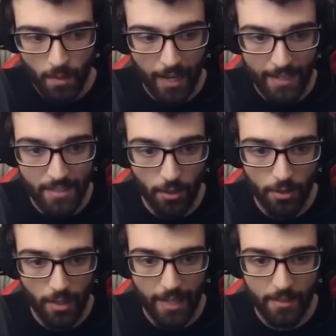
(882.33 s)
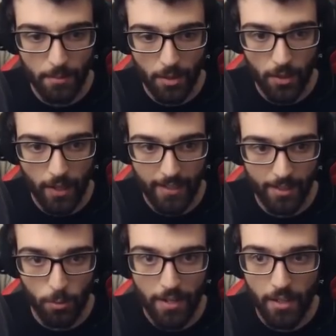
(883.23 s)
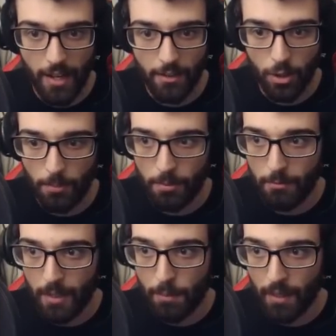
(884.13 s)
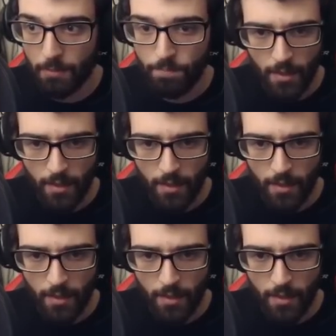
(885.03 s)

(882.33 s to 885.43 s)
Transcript: I don't like them at all. Alright, there's one guy on top of me, but